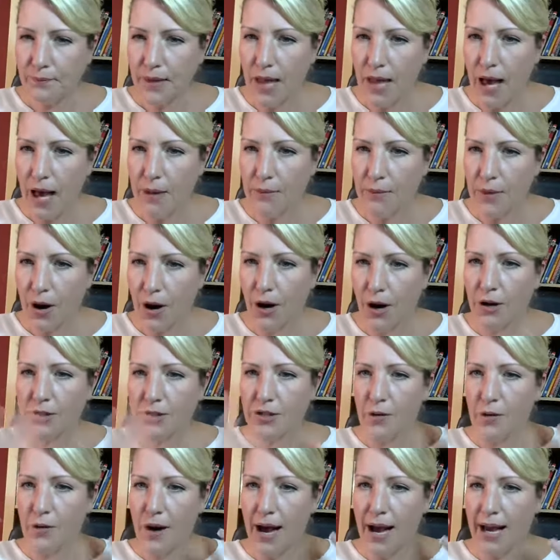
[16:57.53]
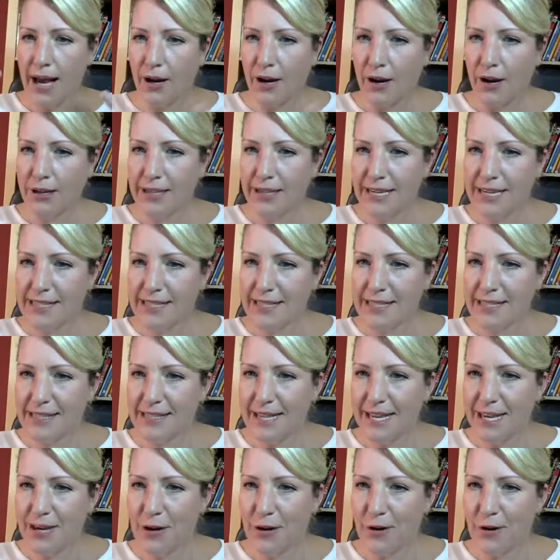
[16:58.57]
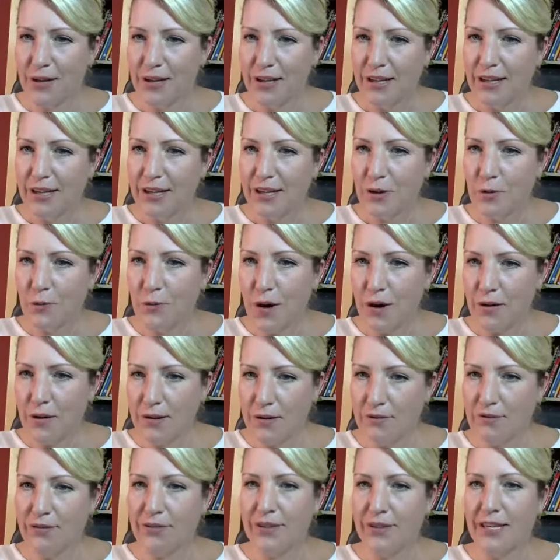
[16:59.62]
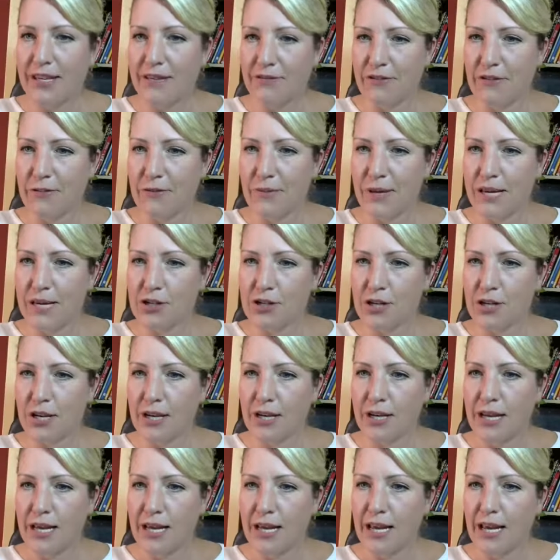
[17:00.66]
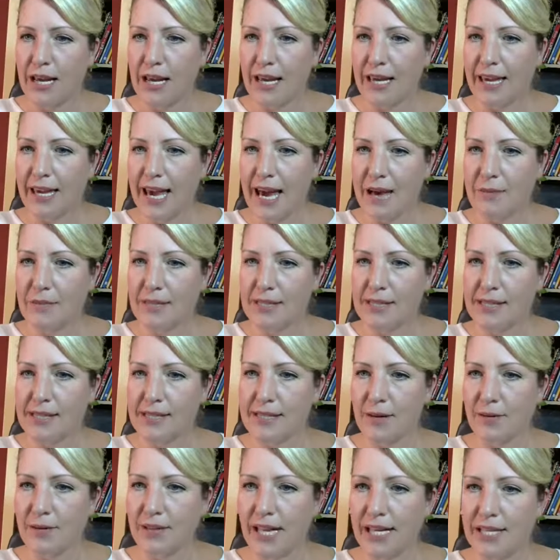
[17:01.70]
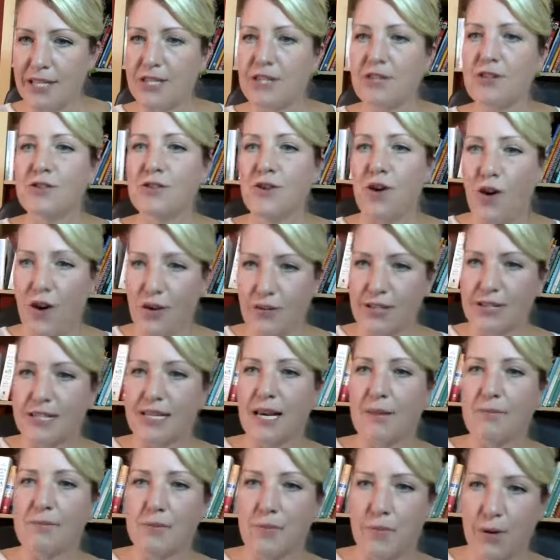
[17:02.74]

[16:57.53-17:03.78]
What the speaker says: Art, oh hi Art, nice to see you. You're welcome for the information. And Campbell says, I would like to use all the tips.